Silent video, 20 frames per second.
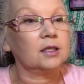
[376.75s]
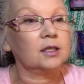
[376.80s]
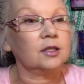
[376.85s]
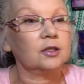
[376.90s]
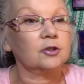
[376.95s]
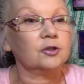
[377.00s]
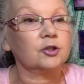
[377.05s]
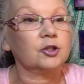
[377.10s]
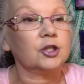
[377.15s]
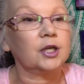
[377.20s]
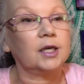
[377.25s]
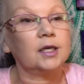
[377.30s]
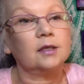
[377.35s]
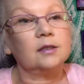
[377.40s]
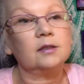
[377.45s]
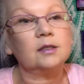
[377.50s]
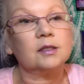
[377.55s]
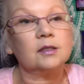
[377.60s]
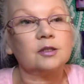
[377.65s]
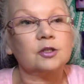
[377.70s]
that your
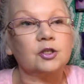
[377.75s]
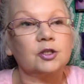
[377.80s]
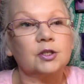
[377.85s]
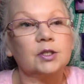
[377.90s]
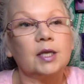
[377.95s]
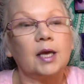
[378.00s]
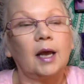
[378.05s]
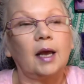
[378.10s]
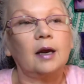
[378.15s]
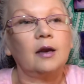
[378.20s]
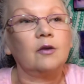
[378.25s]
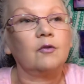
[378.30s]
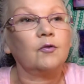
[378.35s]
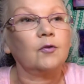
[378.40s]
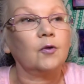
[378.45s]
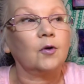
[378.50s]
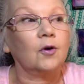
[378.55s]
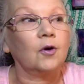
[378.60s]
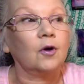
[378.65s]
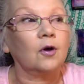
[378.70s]
child is just headed
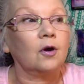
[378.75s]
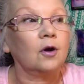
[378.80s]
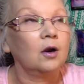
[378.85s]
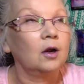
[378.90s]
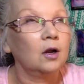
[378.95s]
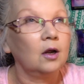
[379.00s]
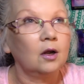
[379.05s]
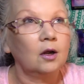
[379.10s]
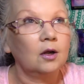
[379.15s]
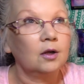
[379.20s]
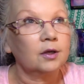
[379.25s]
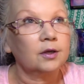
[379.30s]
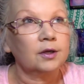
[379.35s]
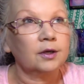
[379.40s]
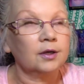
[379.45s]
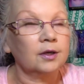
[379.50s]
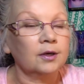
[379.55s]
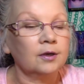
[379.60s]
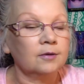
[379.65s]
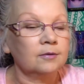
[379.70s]
for,
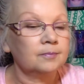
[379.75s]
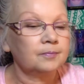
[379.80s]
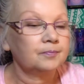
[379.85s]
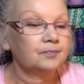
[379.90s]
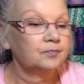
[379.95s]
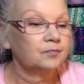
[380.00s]
you know,